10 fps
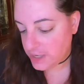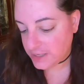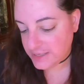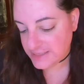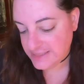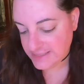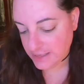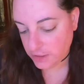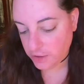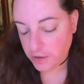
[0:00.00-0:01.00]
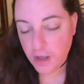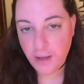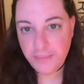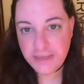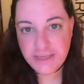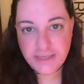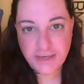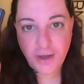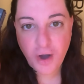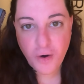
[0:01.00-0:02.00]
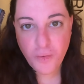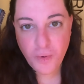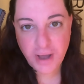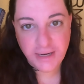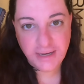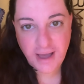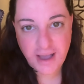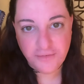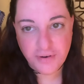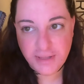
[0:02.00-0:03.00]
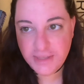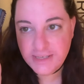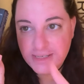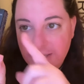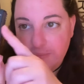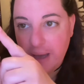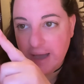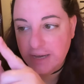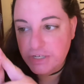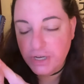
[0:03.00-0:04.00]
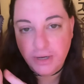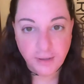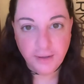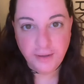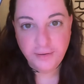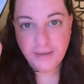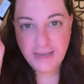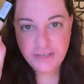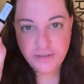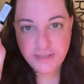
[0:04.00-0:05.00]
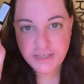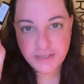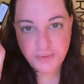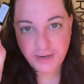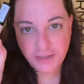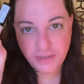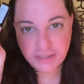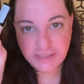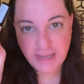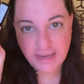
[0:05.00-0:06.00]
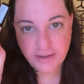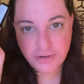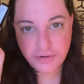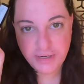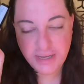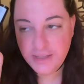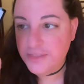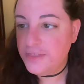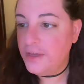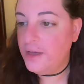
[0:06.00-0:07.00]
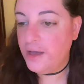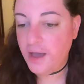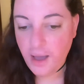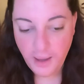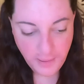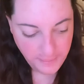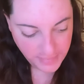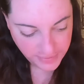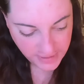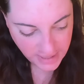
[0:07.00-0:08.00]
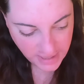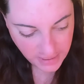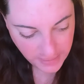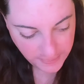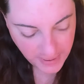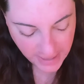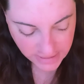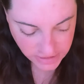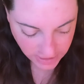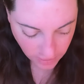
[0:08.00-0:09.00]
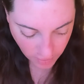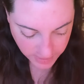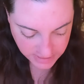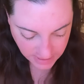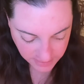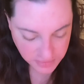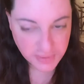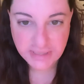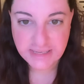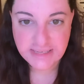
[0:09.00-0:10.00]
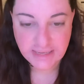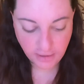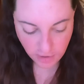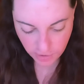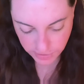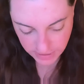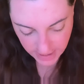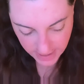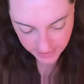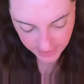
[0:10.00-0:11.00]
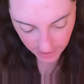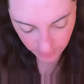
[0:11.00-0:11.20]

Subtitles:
Concealer. This is an 01 in Ivory. This is the packaging. Okay, so this is what it looks like underneath. The packaging always comes with these stickers that